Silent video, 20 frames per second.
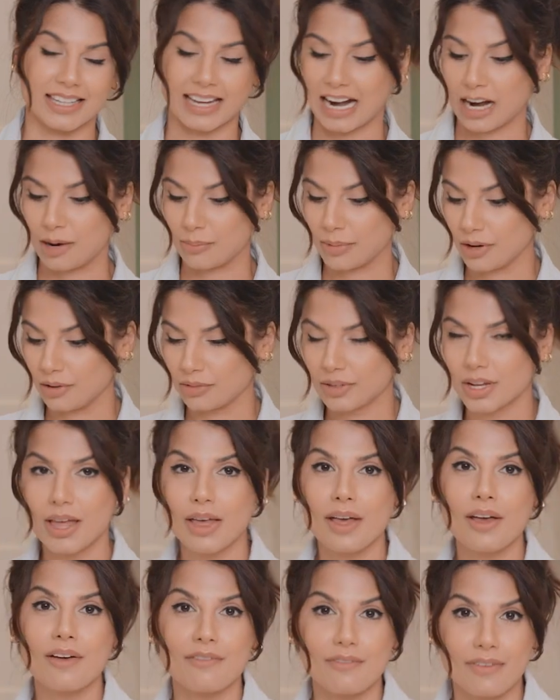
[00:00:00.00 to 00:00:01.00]
the caramel
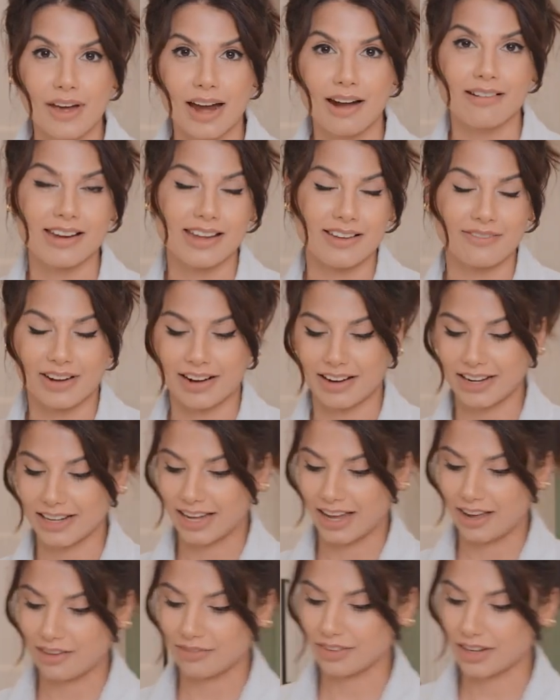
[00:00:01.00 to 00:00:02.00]
very, very
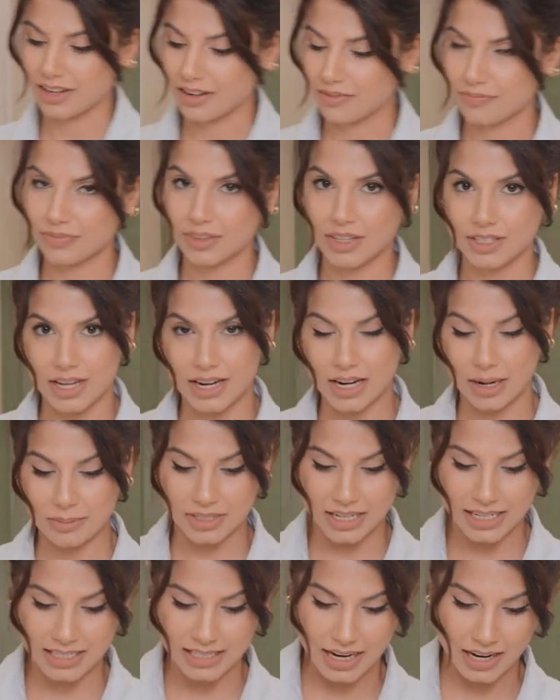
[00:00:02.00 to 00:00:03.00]
carefully. Turn it
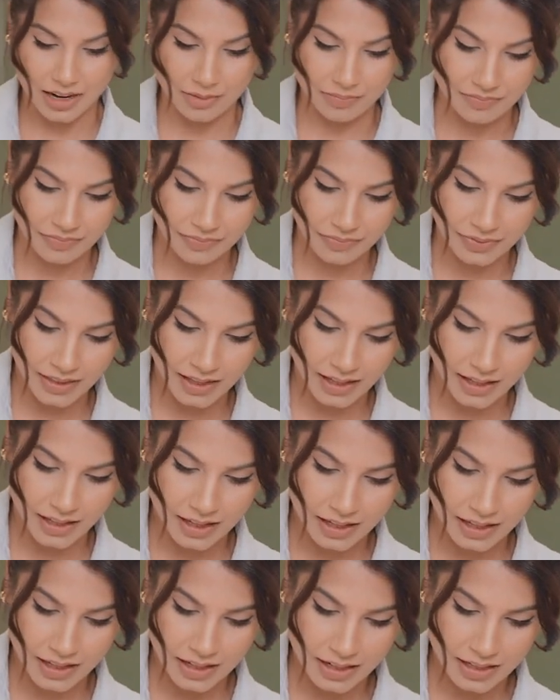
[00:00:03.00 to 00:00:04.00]
upside down,
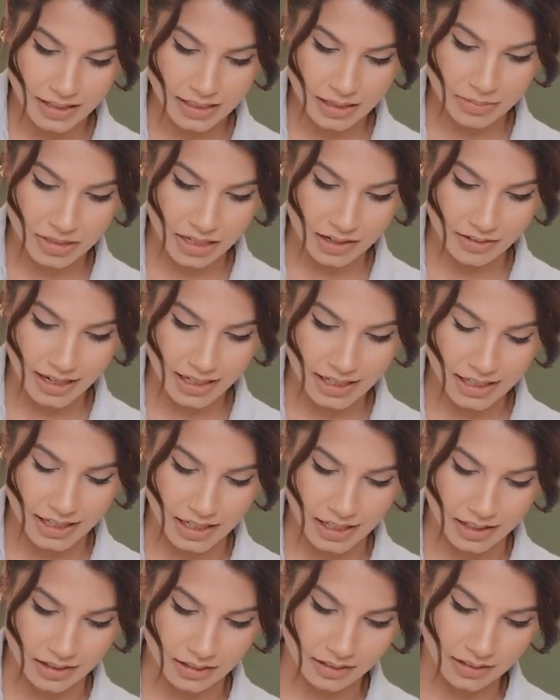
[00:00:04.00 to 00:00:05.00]
dip
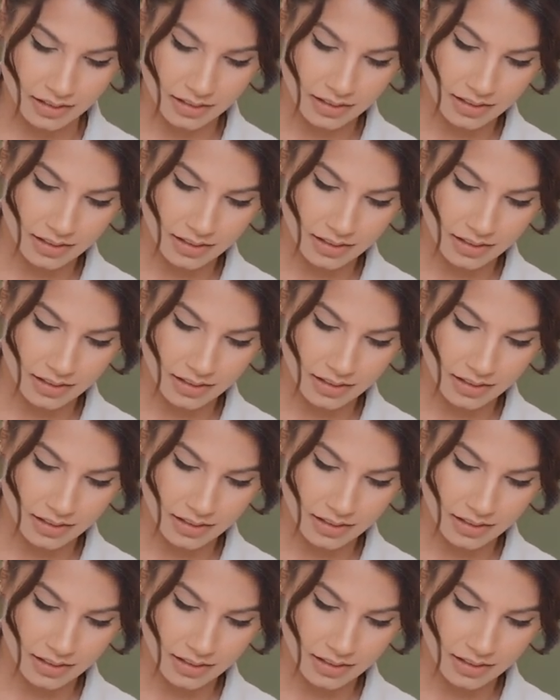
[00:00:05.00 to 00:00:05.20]
directly in,